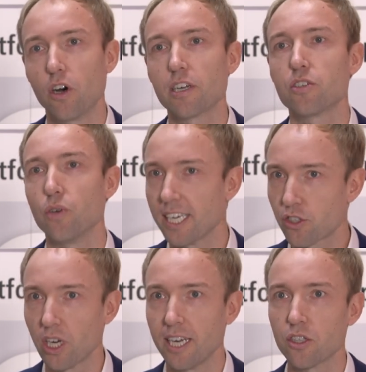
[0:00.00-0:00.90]
in order to
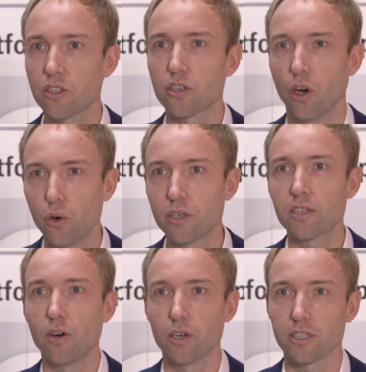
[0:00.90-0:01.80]
exchange
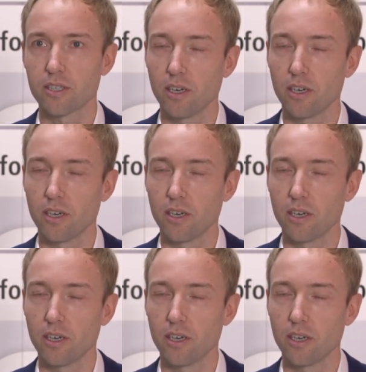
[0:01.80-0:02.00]
code or,